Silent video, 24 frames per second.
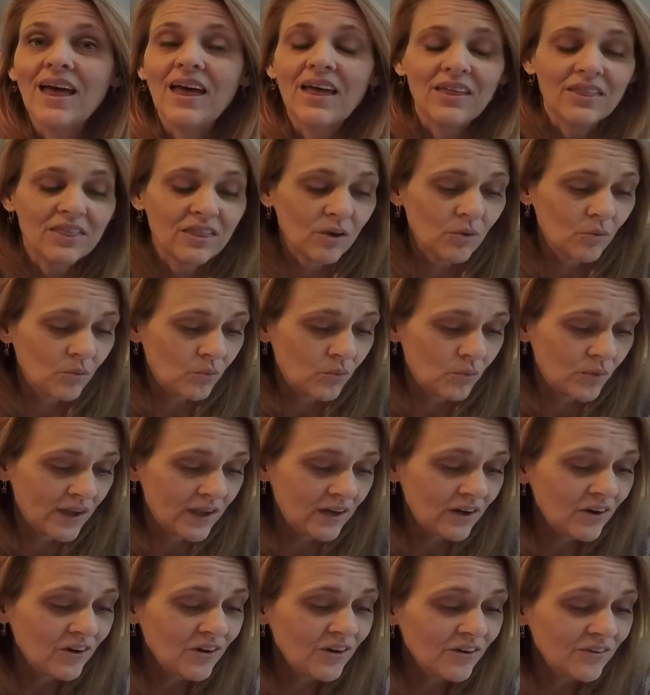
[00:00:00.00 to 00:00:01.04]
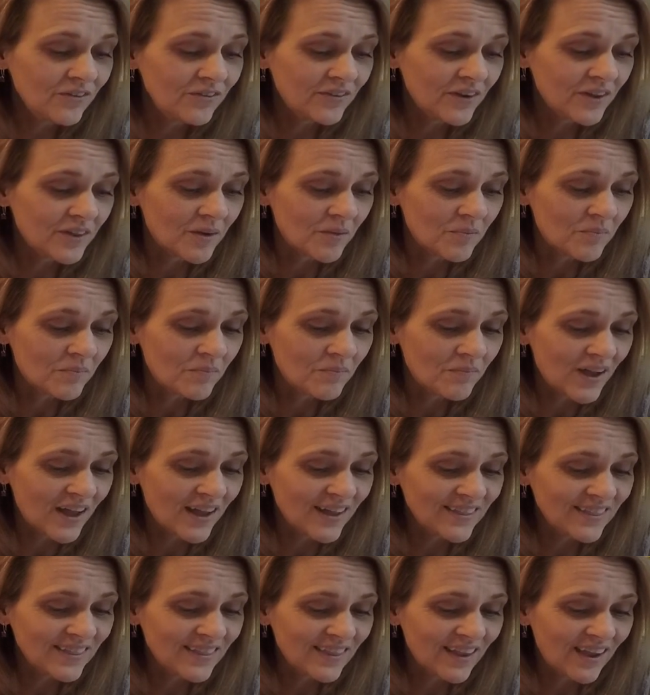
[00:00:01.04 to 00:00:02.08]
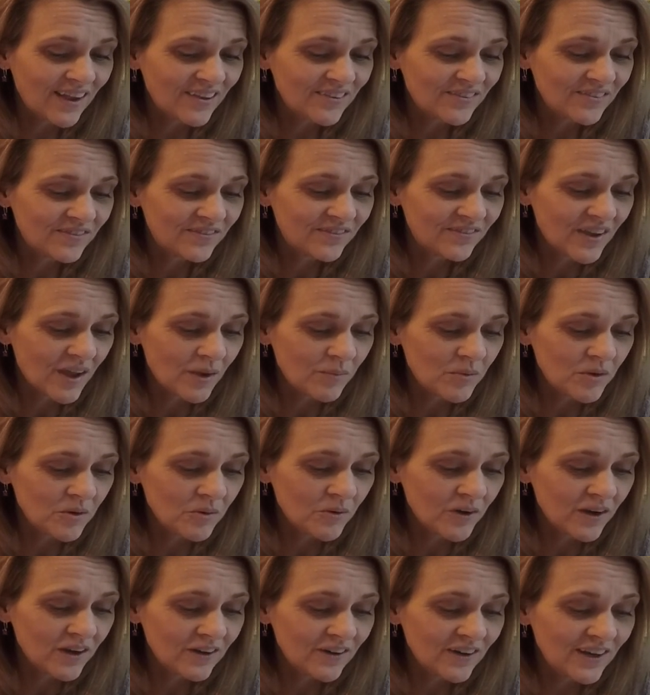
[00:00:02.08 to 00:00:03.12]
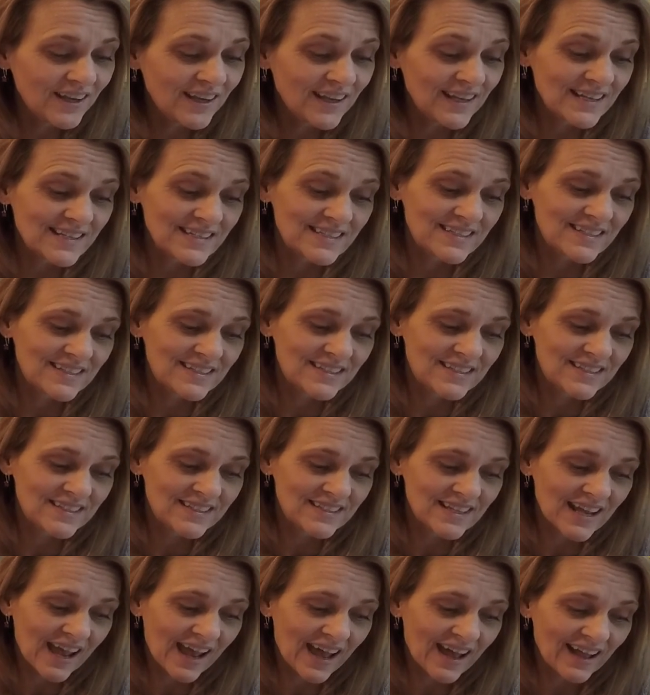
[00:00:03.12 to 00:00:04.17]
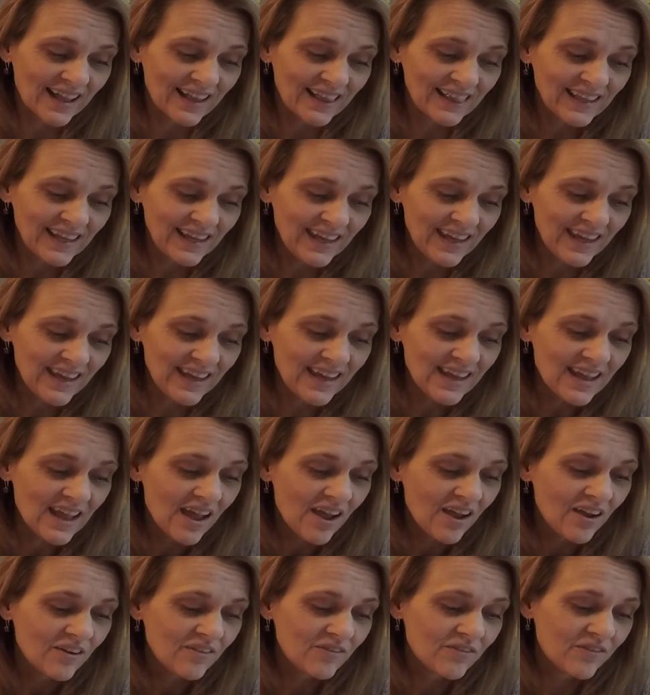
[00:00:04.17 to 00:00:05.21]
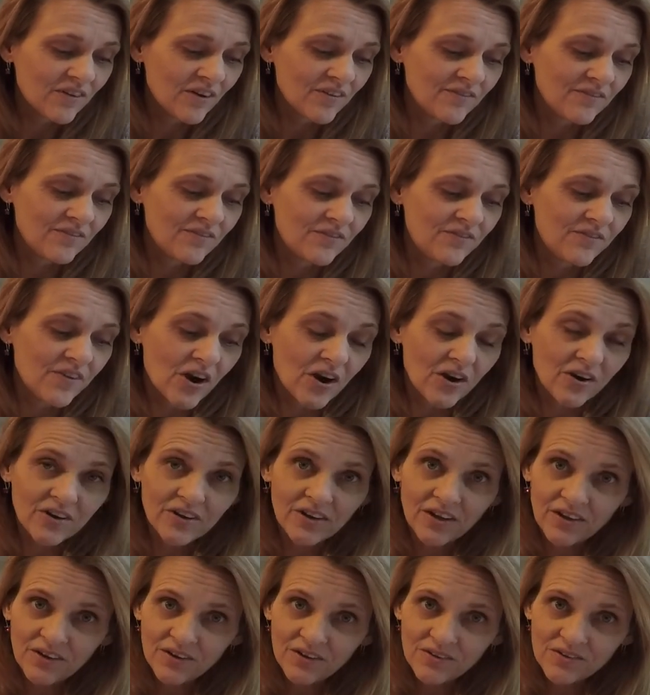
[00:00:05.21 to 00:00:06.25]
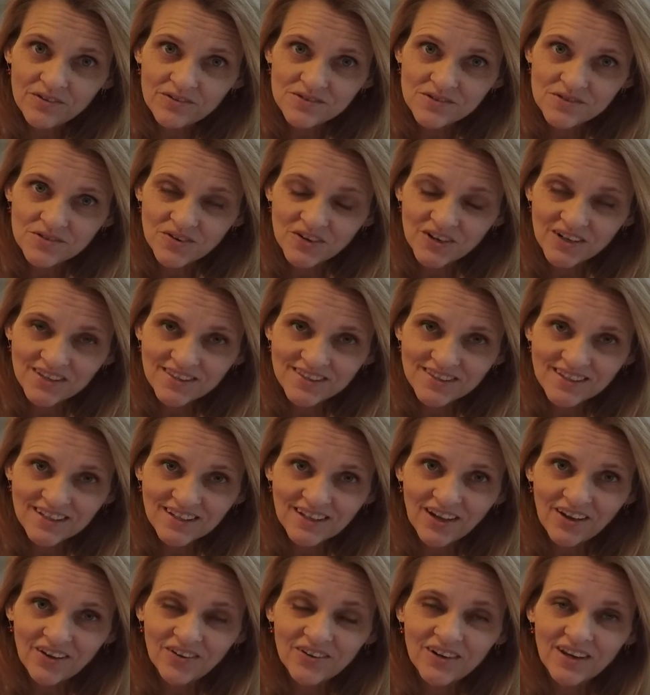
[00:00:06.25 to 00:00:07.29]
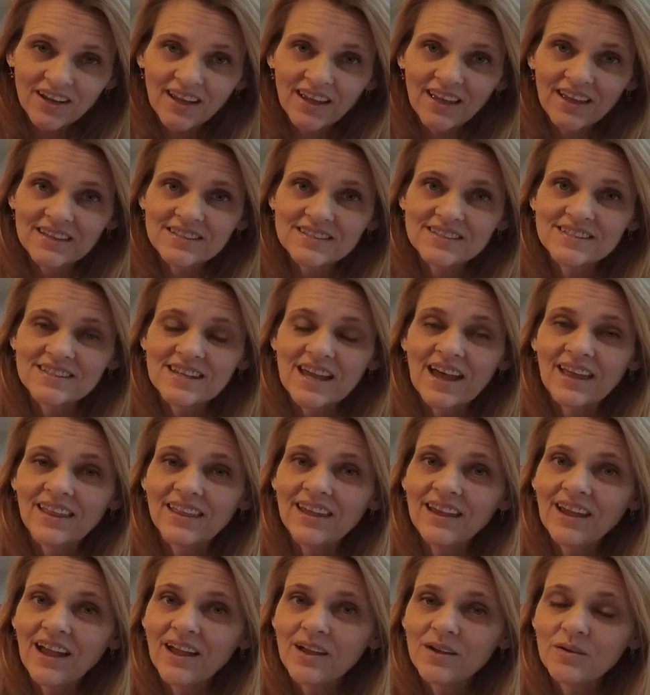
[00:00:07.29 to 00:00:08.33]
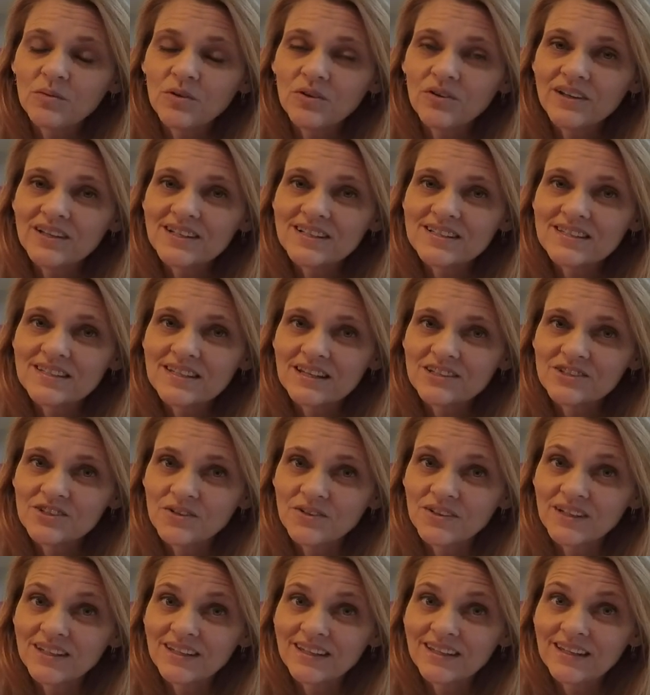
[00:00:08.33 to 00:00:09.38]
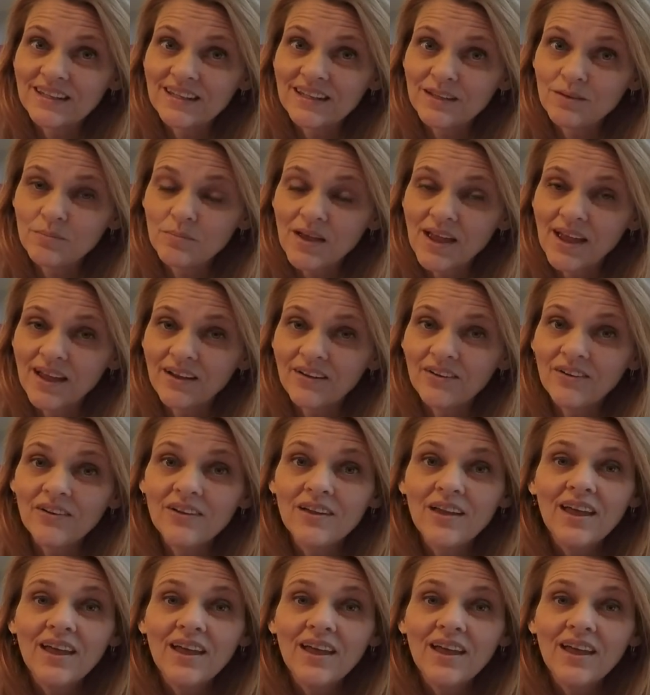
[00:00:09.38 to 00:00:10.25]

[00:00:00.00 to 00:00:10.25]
The winner for the month of February is Sally from Fargo, North Dakota. And Sally, I am going to send you an email.